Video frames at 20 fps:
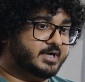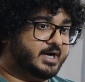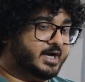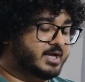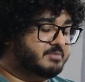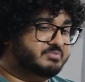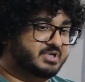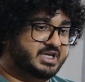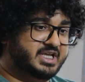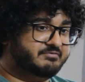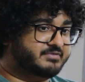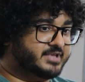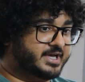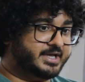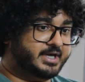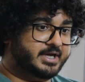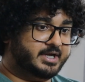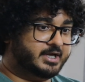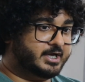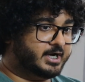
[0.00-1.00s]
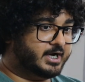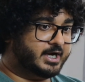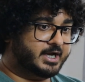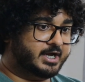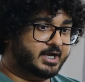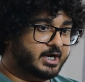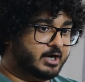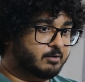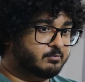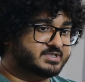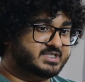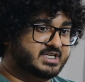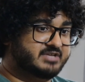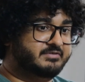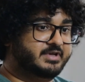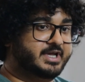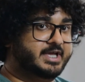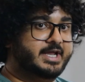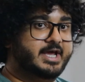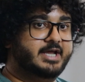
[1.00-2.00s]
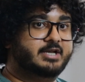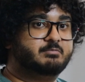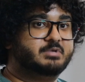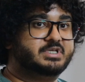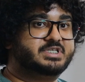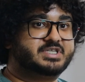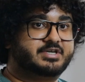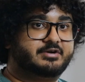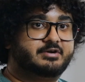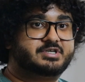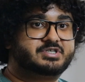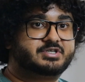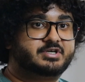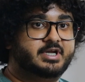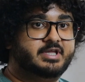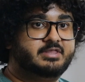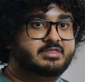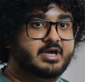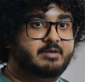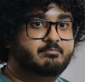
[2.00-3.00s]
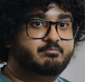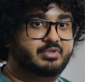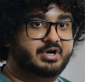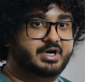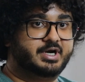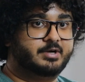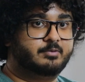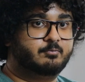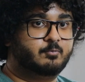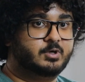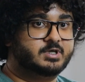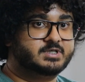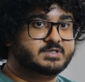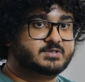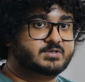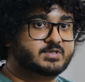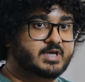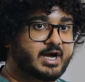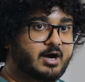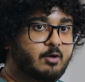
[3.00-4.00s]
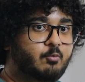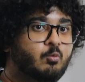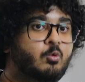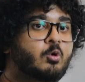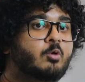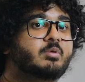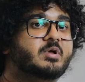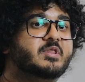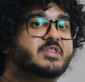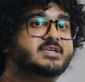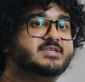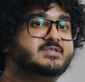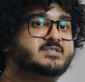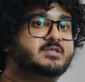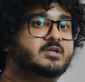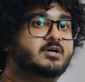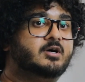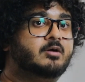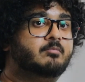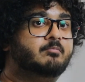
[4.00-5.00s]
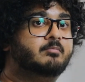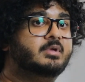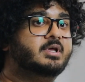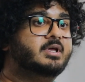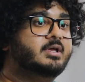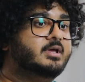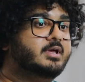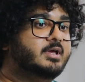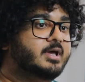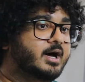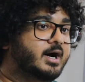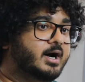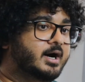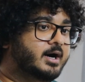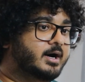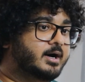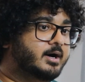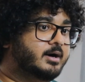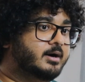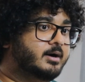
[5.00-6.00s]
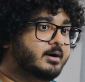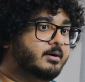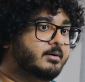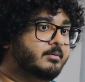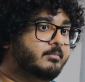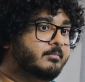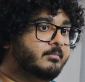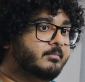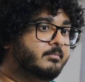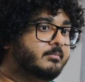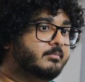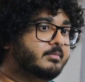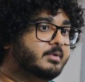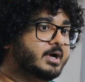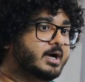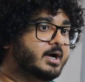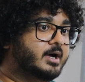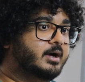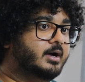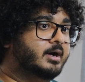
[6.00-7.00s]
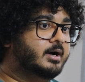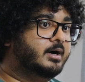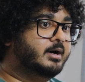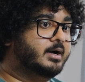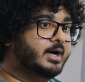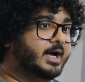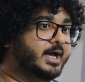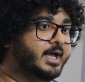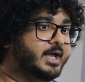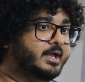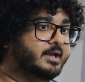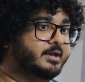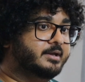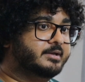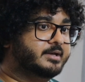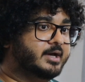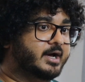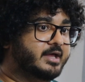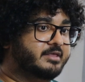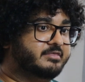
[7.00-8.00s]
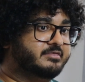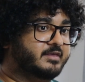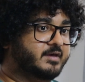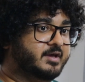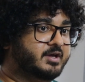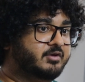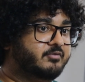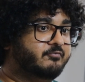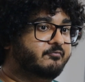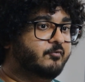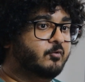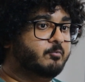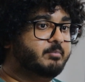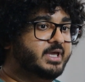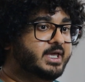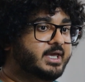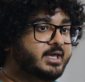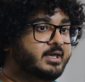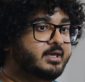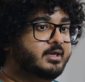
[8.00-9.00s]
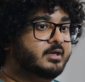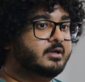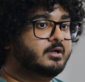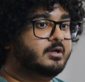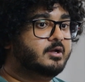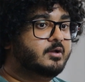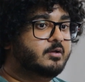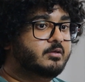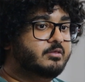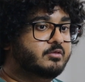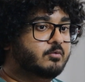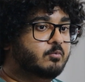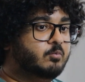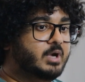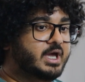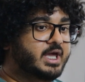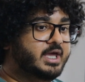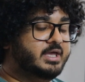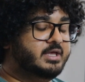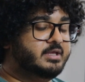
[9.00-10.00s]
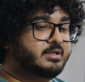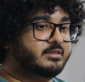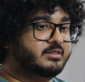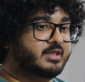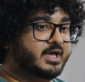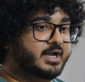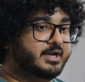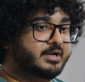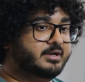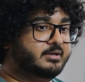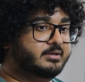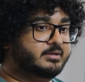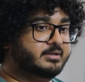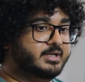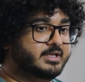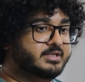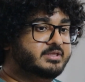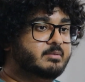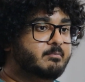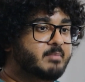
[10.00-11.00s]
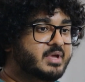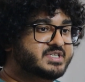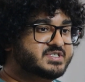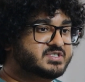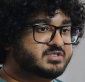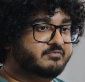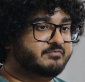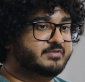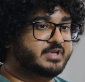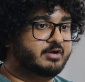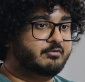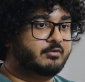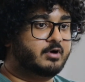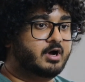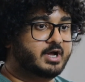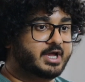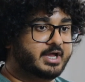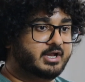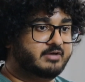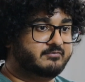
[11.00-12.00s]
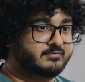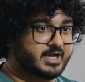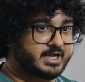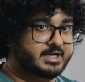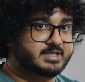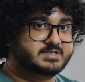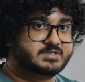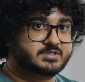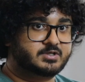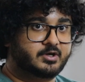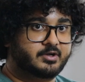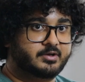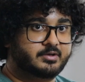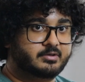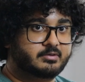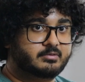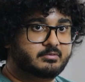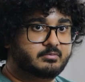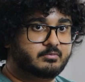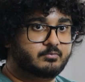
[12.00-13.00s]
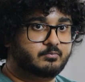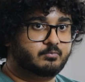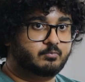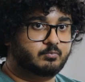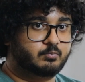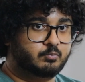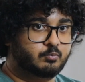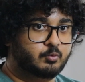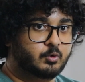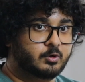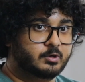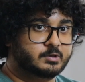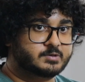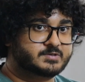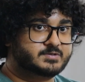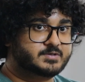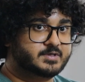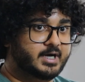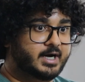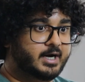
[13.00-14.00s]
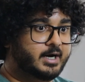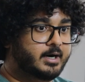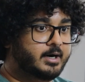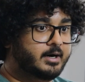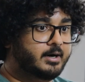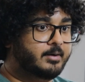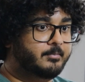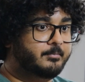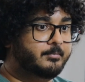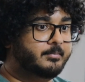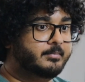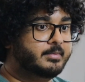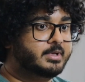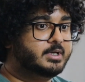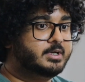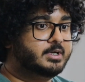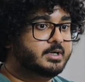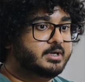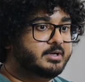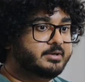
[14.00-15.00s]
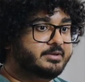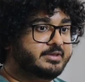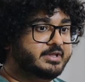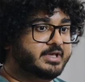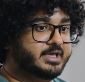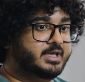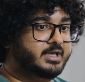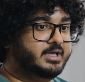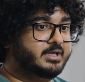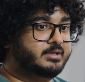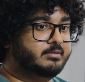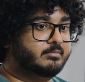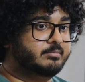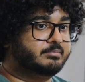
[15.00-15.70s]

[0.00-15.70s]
believe that I was living in enemy territory, that Britain was at war with Islam. And I think for me, the way that in the midst of the Iraq and Afghanistan wars, the